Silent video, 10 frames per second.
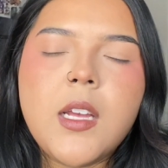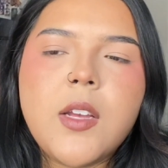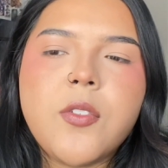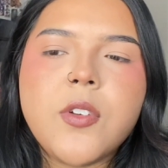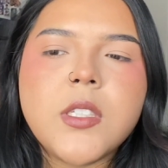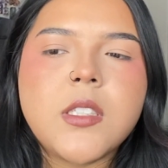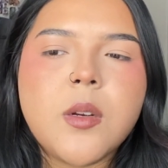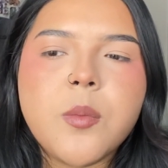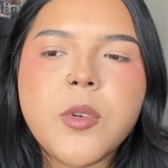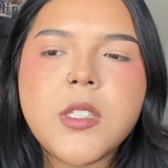for
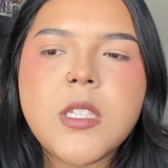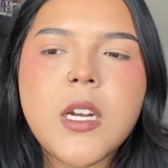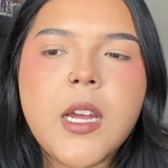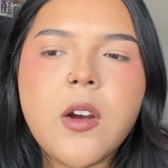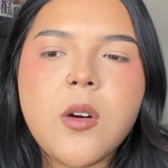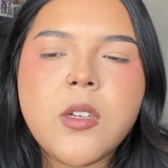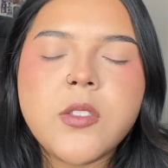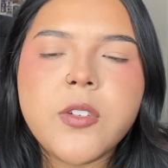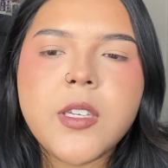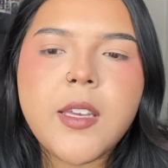some reason I always
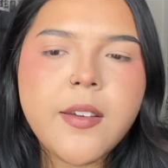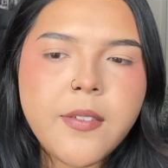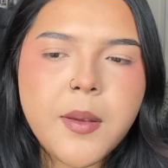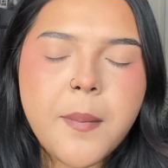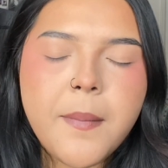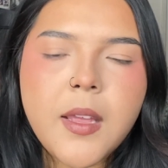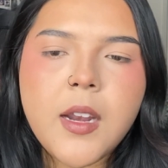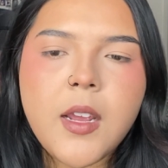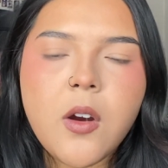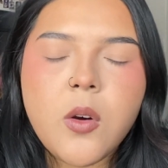forgive him, and
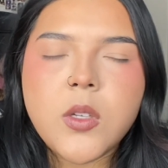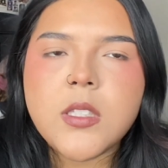I always